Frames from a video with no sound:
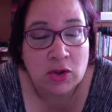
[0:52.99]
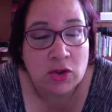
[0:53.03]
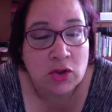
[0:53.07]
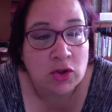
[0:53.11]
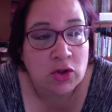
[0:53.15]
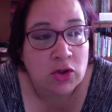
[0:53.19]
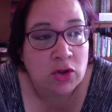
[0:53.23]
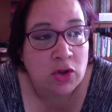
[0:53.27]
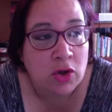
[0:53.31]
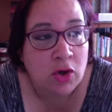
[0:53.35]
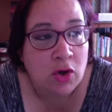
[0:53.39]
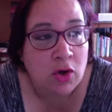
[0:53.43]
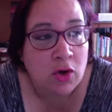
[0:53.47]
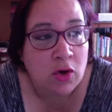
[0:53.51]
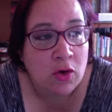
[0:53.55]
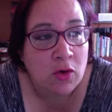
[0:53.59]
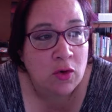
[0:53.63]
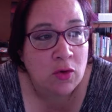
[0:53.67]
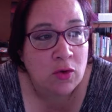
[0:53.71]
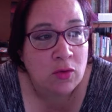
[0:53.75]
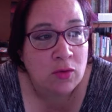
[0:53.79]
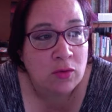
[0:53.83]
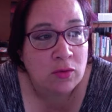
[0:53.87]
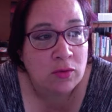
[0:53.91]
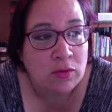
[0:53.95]

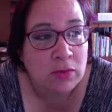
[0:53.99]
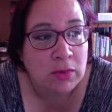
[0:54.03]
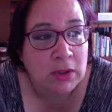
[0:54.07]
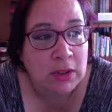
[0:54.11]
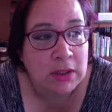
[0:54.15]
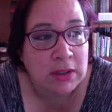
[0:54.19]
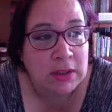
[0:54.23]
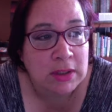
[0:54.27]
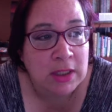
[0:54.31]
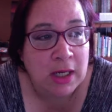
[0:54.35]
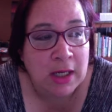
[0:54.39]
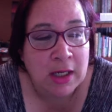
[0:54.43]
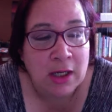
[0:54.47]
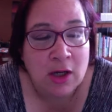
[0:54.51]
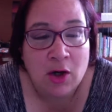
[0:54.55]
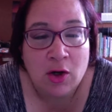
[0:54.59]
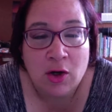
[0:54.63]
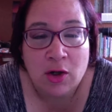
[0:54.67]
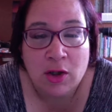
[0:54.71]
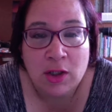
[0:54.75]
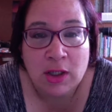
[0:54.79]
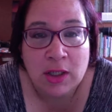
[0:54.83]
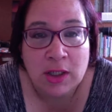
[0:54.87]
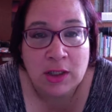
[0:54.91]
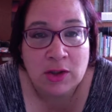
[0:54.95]
So it's kind of
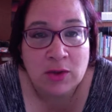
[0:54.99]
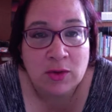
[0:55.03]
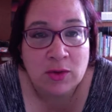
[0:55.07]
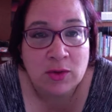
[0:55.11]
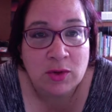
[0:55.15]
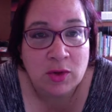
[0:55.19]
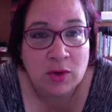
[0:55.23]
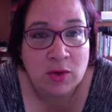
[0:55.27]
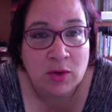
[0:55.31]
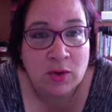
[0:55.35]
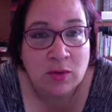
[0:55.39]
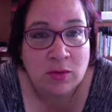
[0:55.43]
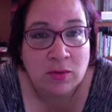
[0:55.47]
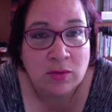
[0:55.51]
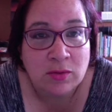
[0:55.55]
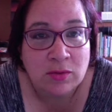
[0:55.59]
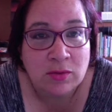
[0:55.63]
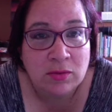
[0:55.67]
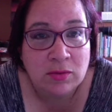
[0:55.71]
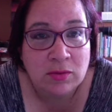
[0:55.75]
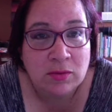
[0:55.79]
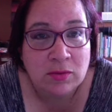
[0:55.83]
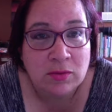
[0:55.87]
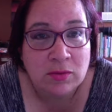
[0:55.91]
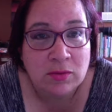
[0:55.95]
hard not to know
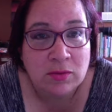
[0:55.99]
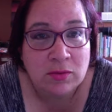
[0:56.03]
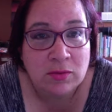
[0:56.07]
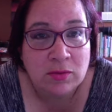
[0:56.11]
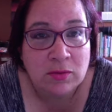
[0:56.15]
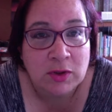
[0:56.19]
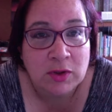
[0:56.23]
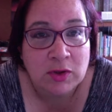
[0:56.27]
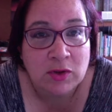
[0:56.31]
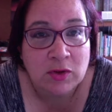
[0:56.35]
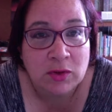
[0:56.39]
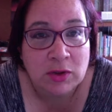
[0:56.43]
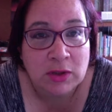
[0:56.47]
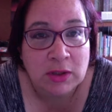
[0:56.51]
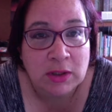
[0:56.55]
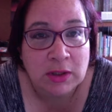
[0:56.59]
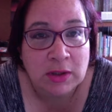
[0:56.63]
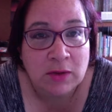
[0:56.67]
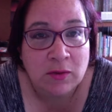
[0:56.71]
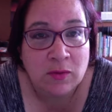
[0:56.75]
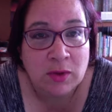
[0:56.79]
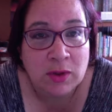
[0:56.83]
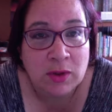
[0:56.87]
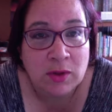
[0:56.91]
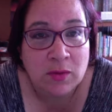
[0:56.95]
what you're
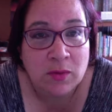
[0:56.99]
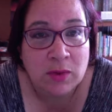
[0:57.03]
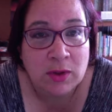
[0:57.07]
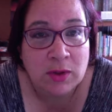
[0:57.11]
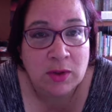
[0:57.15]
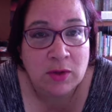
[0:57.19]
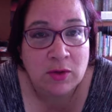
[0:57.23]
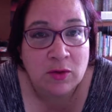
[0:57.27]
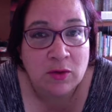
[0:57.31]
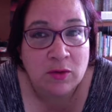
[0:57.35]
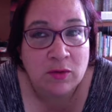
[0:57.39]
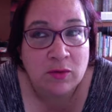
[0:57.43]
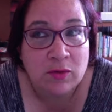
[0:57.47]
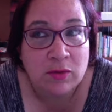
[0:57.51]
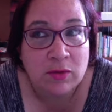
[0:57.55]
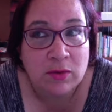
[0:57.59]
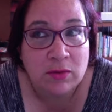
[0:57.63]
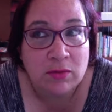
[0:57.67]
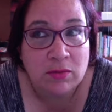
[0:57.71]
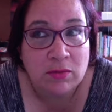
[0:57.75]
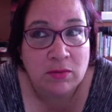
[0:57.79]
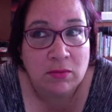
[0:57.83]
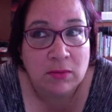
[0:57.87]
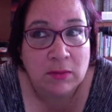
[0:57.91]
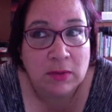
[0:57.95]
dealing with when you've
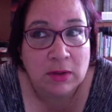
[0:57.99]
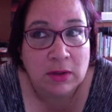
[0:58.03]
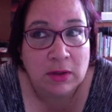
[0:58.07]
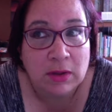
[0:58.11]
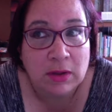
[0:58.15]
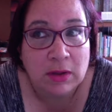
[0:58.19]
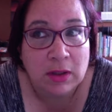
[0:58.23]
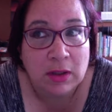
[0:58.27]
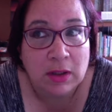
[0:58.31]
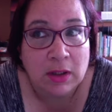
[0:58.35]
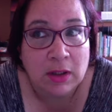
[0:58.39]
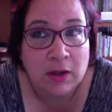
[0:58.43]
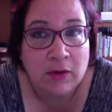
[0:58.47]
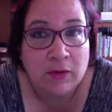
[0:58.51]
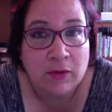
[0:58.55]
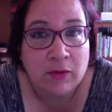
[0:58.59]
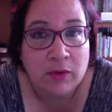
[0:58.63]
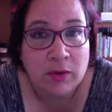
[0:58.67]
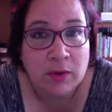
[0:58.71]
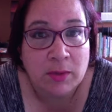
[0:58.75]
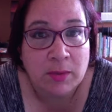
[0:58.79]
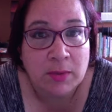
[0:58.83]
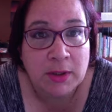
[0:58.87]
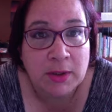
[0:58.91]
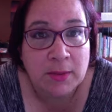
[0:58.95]
lived
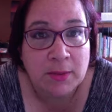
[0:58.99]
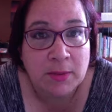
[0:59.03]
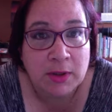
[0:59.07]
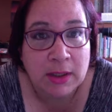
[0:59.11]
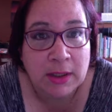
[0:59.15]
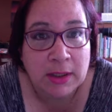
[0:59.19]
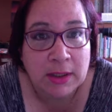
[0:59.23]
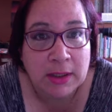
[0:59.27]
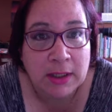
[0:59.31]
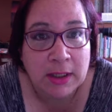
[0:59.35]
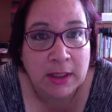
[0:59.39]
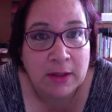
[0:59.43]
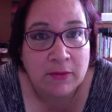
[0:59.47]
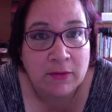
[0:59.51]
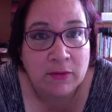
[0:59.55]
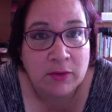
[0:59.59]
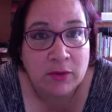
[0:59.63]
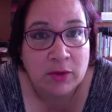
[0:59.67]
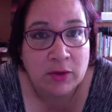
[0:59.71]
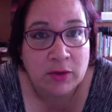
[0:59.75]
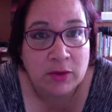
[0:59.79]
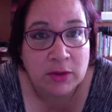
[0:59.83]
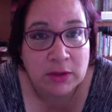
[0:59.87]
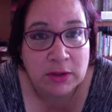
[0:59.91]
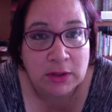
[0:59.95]
with people like that
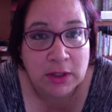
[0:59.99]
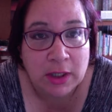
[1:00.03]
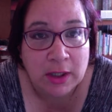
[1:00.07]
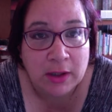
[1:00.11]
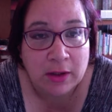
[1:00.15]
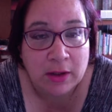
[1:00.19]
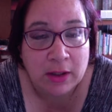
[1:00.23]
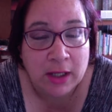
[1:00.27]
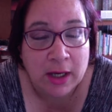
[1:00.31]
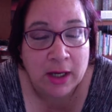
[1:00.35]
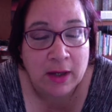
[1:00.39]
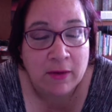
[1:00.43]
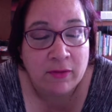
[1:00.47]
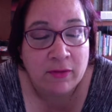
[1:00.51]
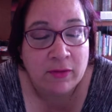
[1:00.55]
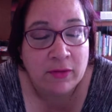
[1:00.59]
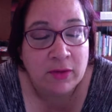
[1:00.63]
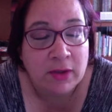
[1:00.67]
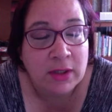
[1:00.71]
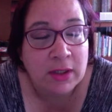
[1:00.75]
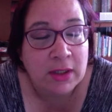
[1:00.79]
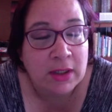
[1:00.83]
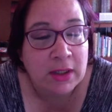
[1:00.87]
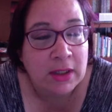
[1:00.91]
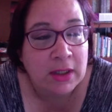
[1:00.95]
for your entire life.
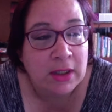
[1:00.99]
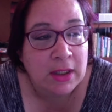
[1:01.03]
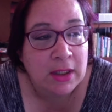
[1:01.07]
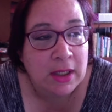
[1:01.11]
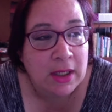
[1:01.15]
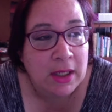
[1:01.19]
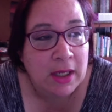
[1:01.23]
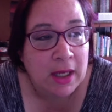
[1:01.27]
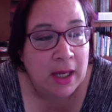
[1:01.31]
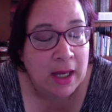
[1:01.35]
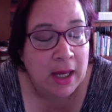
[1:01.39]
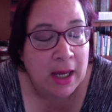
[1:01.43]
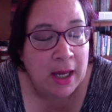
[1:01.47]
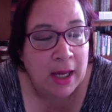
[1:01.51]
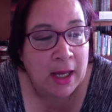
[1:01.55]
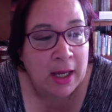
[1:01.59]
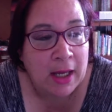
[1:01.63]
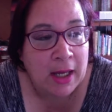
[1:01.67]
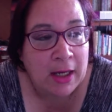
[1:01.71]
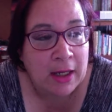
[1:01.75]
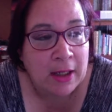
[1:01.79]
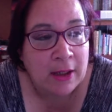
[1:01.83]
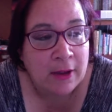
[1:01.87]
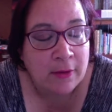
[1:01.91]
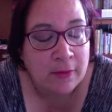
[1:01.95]

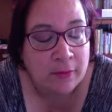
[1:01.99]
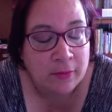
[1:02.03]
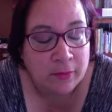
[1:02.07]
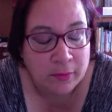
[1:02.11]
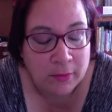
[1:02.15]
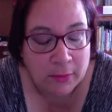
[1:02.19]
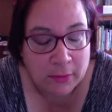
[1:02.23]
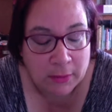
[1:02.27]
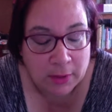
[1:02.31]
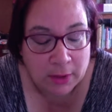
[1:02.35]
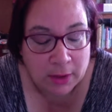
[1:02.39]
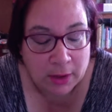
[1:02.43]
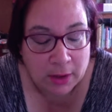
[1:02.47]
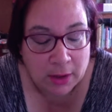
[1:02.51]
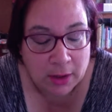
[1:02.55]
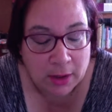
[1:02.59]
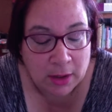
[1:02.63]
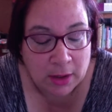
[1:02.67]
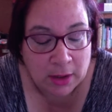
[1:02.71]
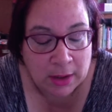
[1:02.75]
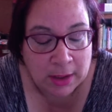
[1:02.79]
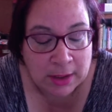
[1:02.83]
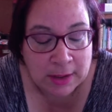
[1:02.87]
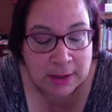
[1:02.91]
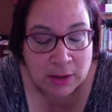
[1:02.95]
And
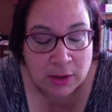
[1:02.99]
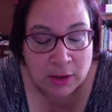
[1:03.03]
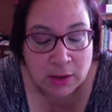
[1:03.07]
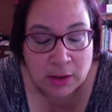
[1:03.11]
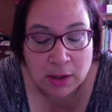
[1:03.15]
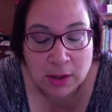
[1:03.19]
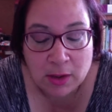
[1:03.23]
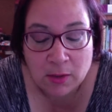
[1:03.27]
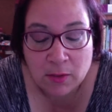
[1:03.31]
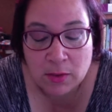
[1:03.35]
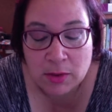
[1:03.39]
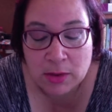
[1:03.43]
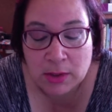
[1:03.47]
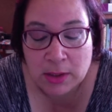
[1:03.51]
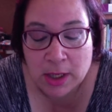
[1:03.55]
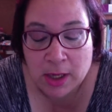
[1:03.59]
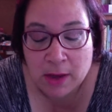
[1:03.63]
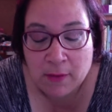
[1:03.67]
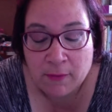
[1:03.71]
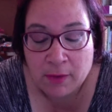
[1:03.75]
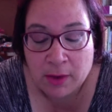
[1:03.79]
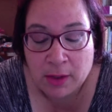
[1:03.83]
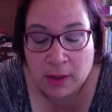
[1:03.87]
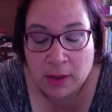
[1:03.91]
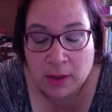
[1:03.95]
yesterday I was
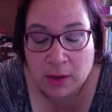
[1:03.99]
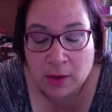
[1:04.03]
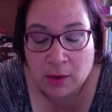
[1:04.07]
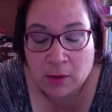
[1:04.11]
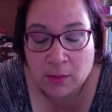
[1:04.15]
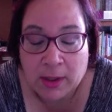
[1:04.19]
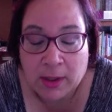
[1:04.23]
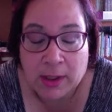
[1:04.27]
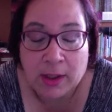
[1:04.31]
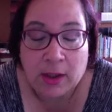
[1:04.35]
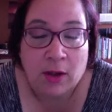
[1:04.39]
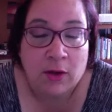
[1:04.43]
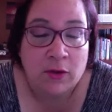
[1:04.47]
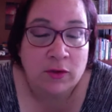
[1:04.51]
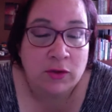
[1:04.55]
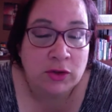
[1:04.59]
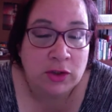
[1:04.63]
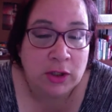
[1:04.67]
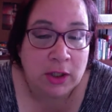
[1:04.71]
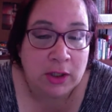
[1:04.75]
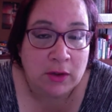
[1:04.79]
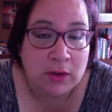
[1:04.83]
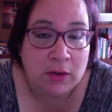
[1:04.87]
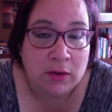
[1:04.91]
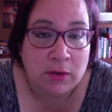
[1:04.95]
having my other
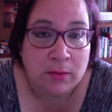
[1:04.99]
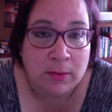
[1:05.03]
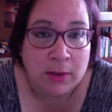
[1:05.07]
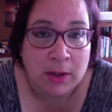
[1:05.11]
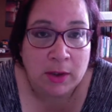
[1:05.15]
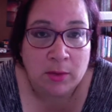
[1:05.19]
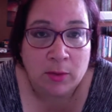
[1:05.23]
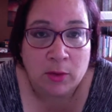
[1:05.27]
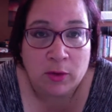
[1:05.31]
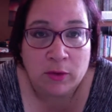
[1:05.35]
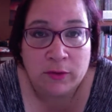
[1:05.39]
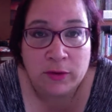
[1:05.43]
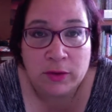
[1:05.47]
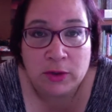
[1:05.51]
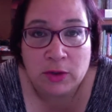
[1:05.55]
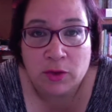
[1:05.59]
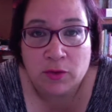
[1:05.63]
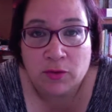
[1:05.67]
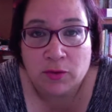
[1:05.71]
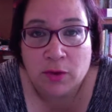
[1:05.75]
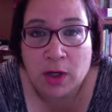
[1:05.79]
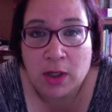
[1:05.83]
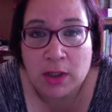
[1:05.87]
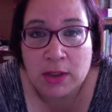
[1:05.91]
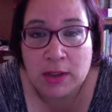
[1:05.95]
channel,
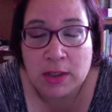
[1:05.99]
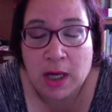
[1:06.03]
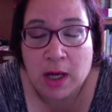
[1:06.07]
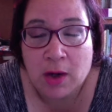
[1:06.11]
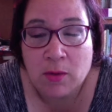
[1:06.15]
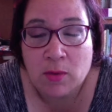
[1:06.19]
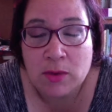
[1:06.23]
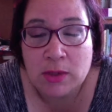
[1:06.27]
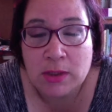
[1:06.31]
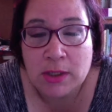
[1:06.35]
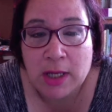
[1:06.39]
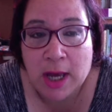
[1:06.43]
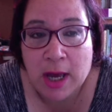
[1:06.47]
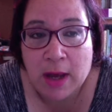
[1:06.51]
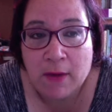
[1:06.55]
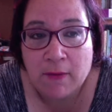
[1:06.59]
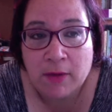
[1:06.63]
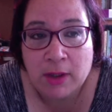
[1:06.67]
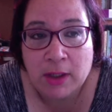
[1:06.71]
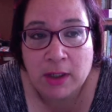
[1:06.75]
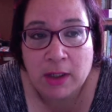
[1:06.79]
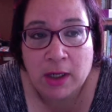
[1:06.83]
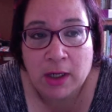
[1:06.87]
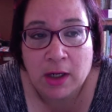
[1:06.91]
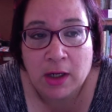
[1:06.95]
Metamorphosis Rocks, I was
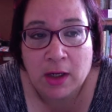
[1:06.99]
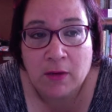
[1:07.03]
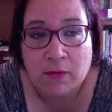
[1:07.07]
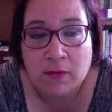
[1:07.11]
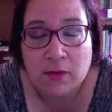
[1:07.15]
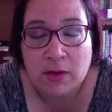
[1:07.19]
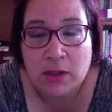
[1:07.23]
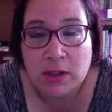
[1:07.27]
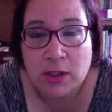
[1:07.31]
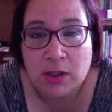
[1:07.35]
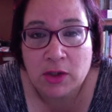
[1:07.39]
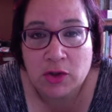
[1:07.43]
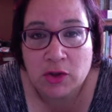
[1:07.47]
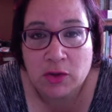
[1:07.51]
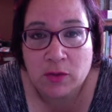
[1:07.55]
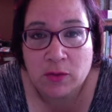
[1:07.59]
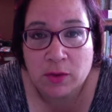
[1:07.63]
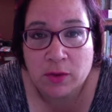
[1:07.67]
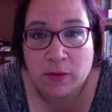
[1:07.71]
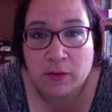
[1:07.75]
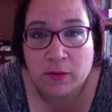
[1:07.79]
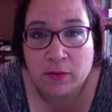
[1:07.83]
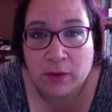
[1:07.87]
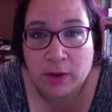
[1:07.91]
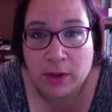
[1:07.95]
having a conversation
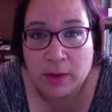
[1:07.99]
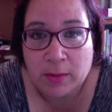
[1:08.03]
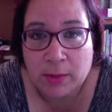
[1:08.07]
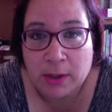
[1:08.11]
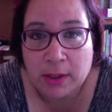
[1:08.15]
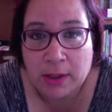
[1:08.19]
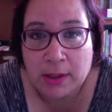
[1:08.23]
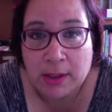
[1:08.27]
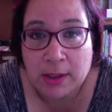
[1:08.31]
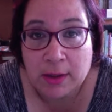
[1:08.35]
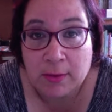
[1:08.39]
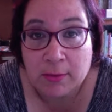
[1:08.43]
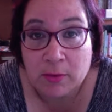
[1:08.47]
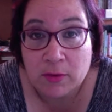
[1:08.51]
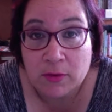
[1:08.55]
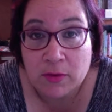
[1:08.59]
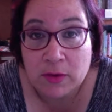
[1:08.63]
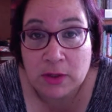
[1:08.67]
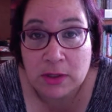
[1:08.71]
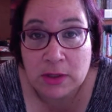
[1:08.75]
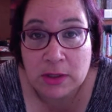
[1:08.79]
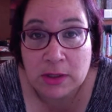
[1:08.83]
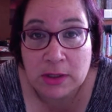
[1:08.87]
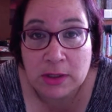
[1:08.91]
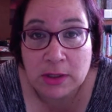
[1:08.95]
with a friend by the name of
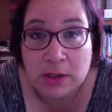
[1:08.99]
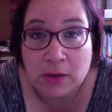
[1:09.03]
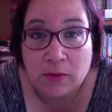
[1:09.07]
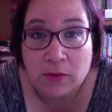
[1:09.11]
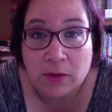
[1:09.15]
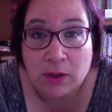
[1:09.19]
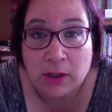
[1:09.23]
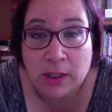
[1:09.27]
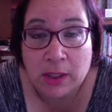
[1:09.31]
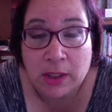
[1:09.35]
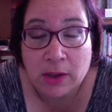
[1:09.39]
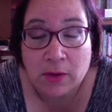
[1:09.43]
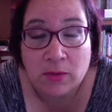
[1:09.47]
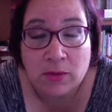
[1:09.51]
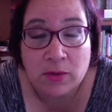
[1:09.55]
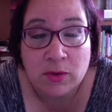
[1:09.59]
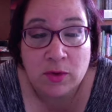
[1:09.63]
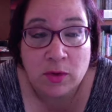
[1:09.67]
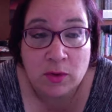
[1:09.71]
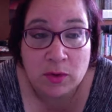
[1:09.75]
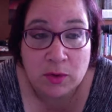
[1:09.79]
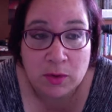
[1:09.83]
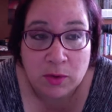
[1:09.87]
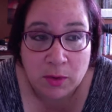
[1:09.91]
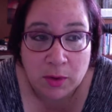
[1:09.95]
Sin City Renee, who's
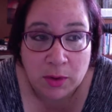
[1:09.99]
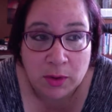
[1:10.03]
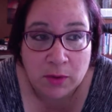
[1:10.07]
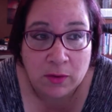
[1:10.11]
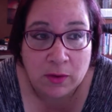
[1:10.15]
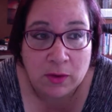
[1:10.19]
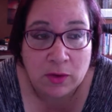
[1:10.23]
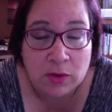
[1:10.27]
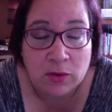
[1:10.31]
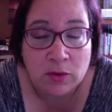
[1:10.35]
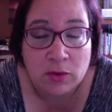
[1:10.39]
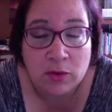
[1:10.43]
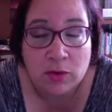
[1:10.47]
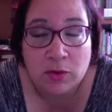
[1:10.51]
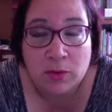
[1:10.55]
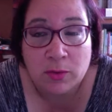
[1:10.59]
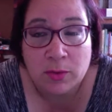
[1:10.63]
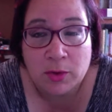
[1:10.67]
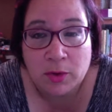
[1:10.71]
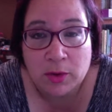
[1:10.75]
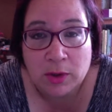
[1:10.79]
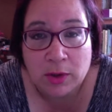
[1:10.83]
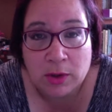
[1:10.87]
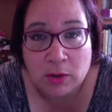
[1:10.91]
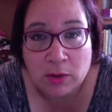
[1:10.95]
also here on
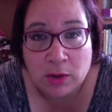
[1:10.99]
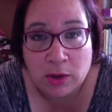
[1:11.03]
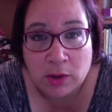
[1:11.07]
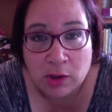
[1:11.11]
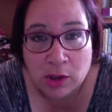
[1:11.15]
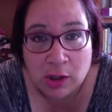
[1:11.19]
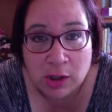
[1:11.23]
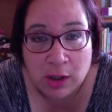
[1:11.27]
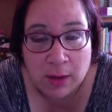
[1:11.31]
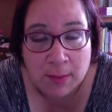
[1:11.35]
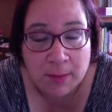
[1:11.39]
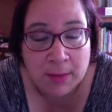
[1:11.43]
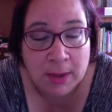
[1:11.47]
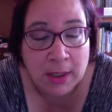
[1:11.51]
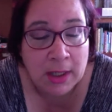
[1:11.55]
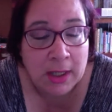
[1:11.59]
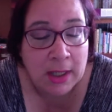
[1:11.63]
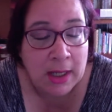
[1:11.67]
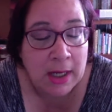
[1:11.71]
YouTube. You can look her up.